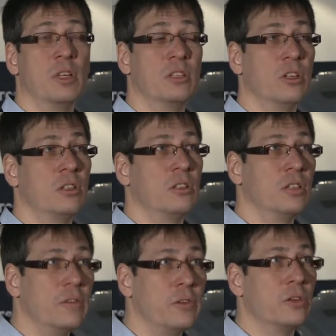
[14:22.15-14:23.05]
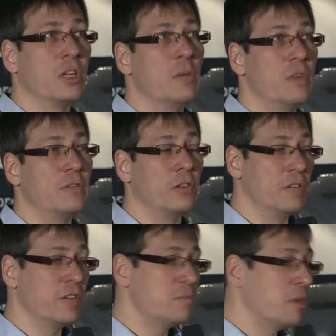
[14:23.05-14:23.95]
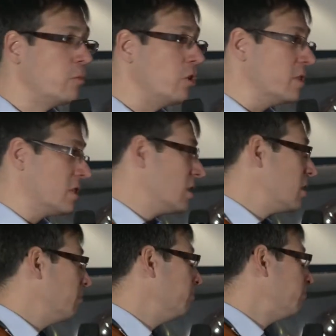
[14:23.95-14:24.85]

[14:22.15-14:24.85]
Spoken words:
but not if you keep it for investment purposes.